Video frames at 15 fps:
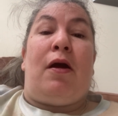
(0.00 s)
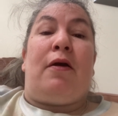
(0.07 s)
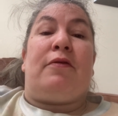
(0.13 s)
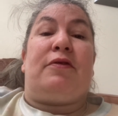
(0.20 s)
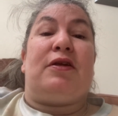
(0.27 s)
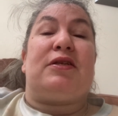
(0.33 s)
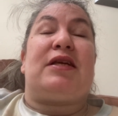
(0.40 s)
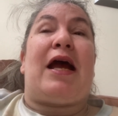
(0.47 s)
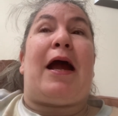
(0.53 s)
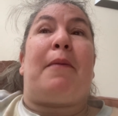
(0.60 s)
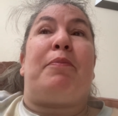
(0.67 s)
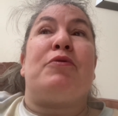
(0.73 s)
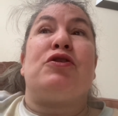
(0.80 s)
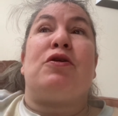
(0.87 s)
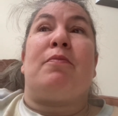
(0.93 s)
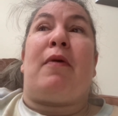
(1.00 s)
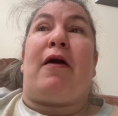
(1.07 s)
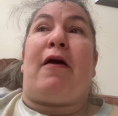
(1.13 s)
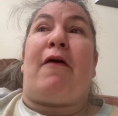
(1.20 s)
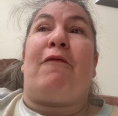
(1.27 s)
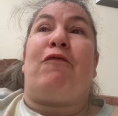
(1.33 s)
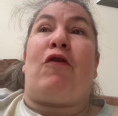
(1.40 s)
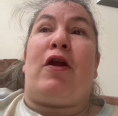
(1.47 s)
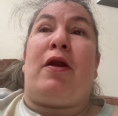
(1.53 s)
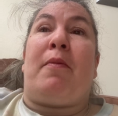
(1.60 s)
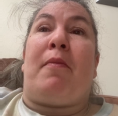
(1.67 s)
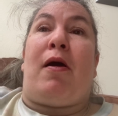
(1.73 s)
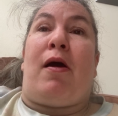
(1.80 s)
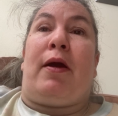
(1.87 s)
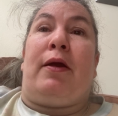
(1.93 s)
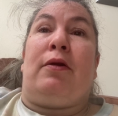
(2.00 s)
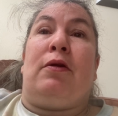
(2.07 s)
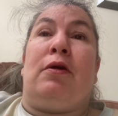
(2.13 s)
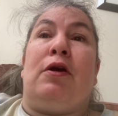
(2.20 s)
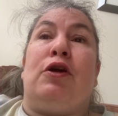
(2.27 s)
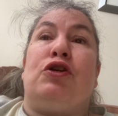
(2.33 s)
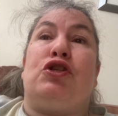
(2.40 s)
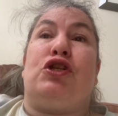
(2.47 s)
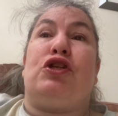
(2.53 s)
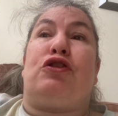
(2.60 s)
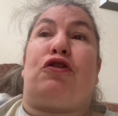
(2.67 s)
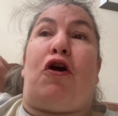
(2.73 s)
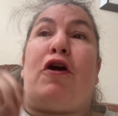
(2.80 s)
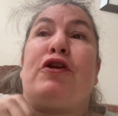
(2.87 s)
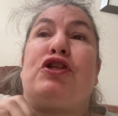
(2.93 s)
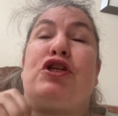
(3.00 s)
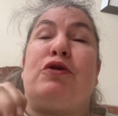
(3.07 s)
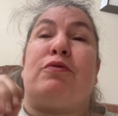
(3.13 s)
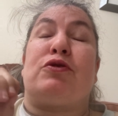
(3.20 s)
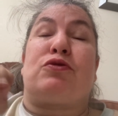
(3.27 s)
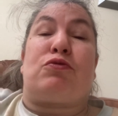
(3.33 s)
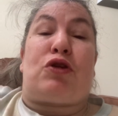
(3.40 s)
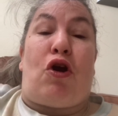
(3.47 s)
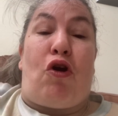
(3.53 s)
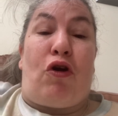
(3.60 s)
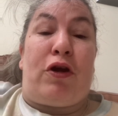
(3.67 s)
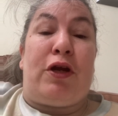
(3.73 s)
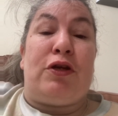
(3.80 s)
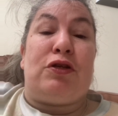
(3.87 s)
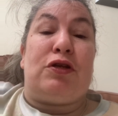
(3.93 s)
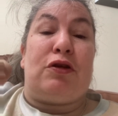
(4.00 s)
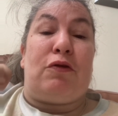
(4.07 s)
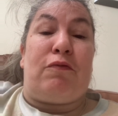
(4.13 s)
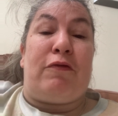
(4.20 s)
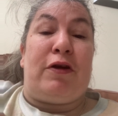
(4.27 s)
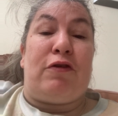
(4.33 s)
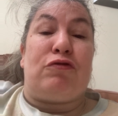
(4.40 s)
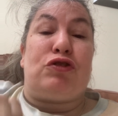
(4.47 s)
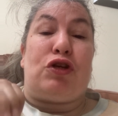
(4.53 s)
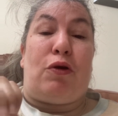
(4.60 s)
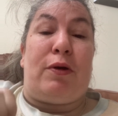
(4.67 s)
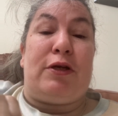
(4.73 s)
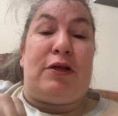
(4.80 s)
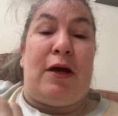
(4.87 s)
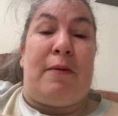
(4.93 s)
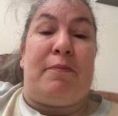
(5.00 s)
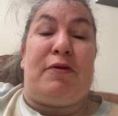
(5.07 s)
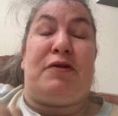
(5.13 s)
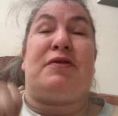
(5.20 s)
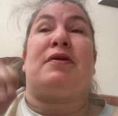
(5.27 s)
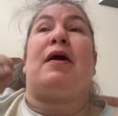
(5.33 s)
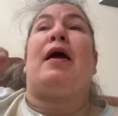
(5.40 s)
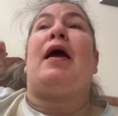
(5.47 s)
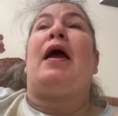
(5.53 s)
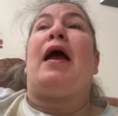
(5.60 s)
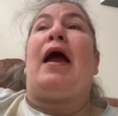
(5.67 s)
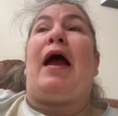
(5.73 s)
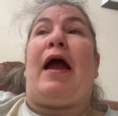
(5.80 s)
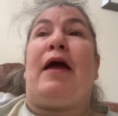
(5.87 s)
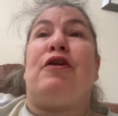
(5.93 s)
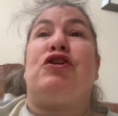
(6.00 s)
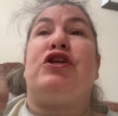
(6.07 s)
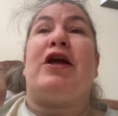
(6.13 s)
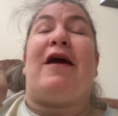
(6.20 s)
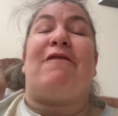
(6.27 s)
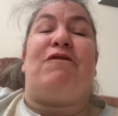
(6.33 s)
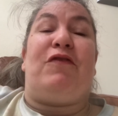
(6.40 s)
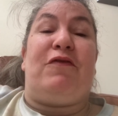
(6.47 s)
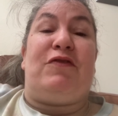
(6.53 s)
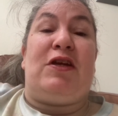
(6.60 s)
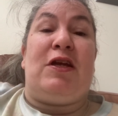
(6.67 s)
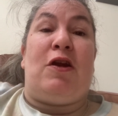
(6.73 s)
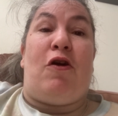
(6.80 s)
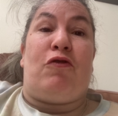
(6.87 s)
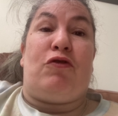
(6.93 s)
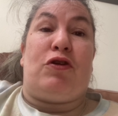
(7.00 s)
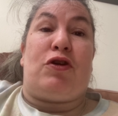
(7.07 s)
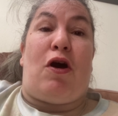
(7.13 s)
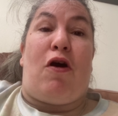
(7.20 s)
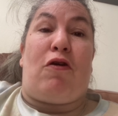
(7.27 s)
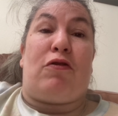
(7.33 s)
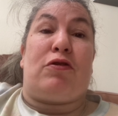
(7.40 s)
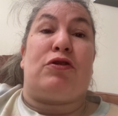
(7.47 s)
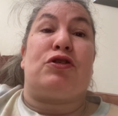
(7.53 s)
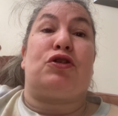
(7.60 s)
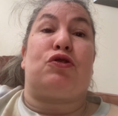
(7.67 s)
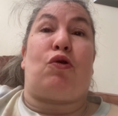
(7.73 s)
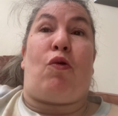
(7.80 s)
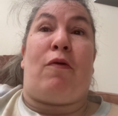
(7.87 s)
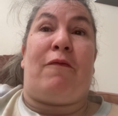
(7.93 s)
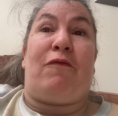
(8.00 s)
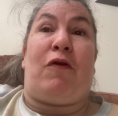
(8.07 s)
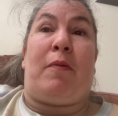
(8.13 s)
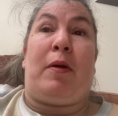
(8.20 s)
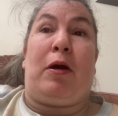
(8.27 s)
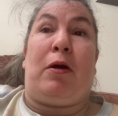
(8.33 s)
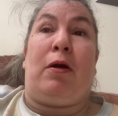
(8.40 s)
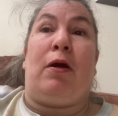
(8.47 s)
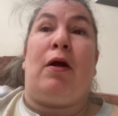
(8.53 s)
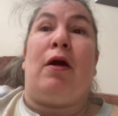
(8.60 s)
This happened to a friend of mine. She thought she was talking to the real Joey Tempest, and she had $1,500 stolen from her.